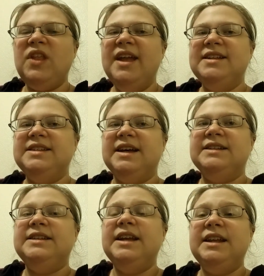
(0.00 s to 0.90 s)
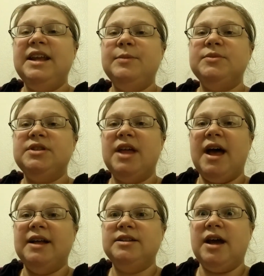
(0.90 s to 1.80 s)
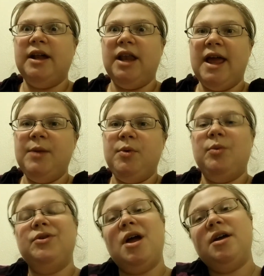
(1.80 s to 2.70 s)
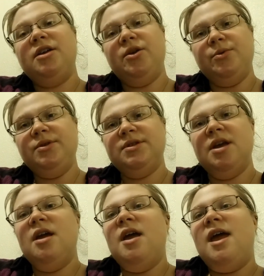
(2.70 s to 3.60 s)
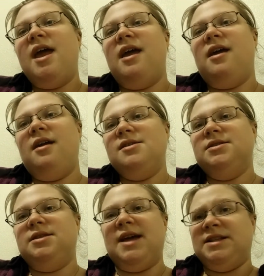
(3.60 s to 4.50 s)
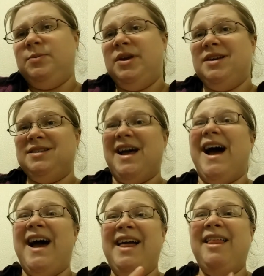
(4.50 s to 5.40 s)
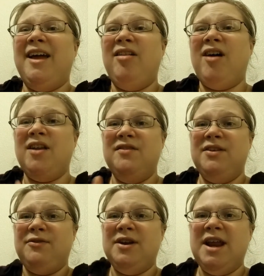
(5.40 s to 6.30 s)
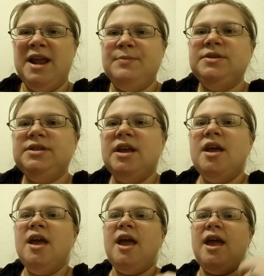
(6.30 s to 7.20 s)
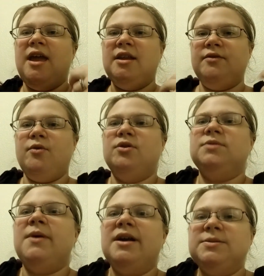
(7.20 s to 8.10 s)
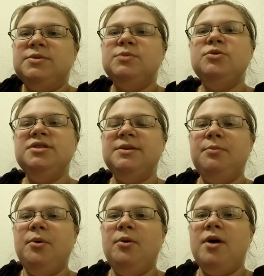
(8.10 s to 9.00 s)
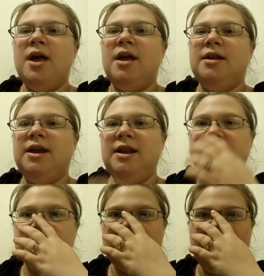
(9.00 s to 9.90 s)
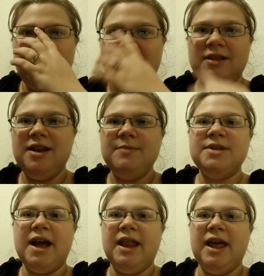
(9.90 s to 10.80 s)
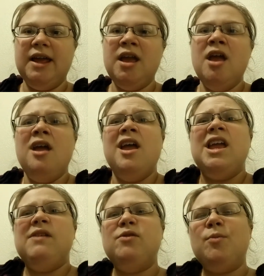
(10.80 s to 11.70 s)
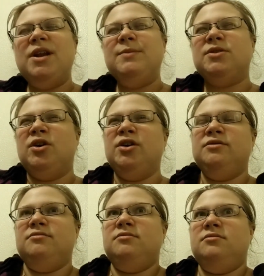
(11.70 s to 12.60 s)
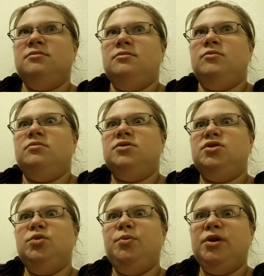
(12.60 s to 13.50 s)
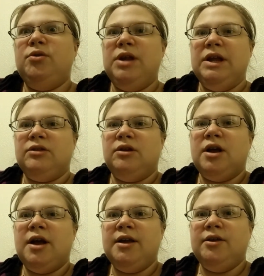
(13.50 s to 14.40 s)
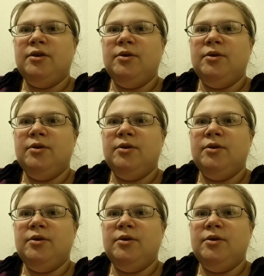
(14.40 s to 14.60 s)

It's 10 names that I like but will not use, and that's because I like a lot of different names, and of course my husband's more simple and he doesn't like a lot of the names I like, even though my names aren't super unique. They're not,